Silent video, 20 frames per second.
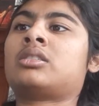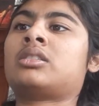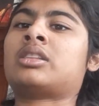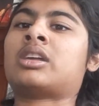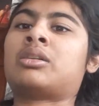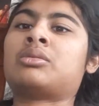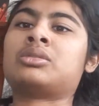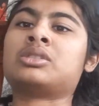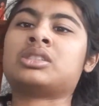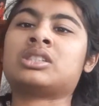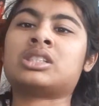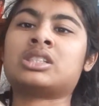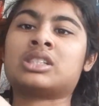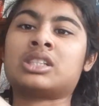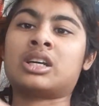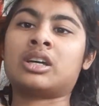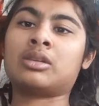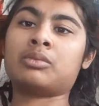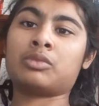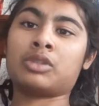that was the
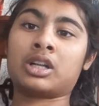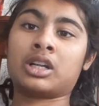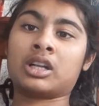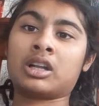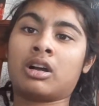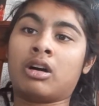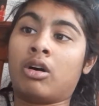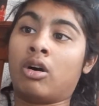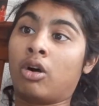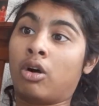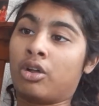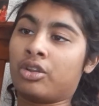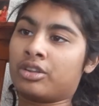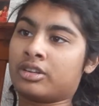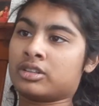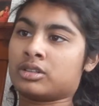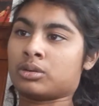time where all the